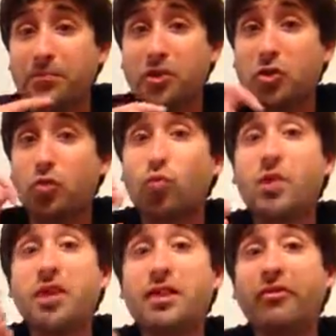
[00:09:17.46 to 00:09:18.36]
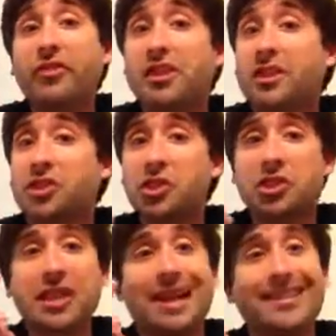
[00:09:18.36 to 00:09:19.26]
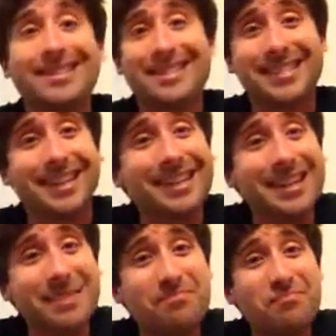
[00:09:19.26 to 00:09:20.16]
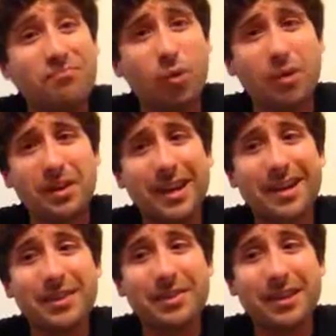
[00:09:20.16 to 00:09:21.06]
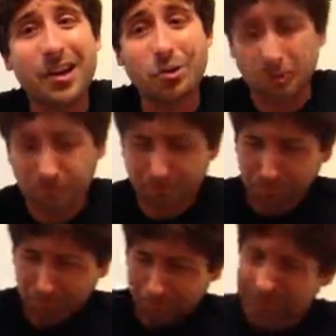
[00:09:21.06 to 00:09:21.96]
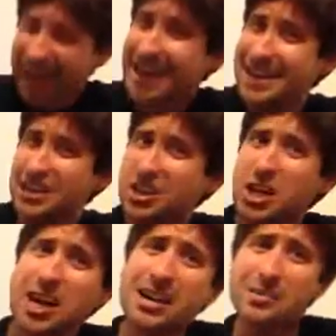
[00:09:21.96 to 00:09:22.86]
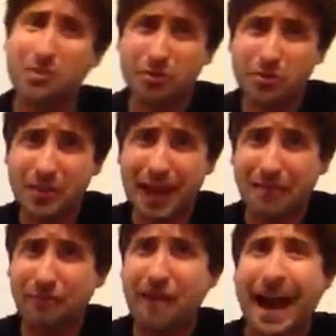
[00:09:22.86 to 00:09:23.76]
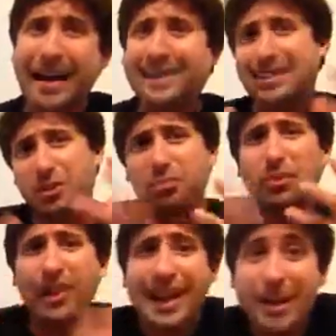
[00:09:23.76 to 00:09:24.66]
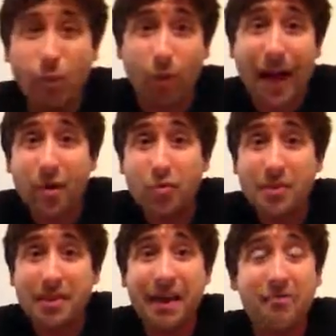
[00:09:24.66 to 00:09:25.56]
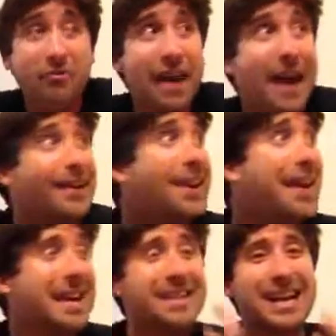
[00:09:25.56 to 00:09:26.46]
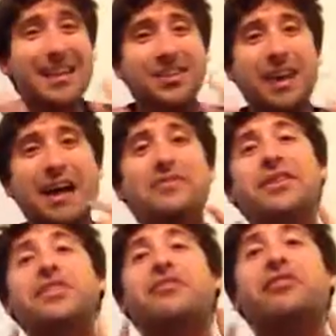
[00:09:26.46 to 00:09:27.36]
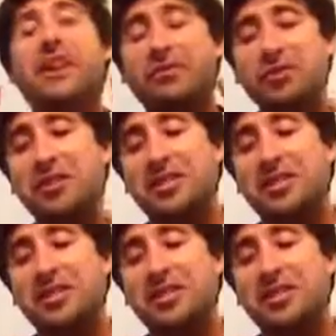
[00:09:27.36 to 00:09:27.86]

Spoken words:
You're really feeling just that acidity more than anything else. And it's cutting through that fat, and it's playing around with that fat. It's kind of livening the flavors.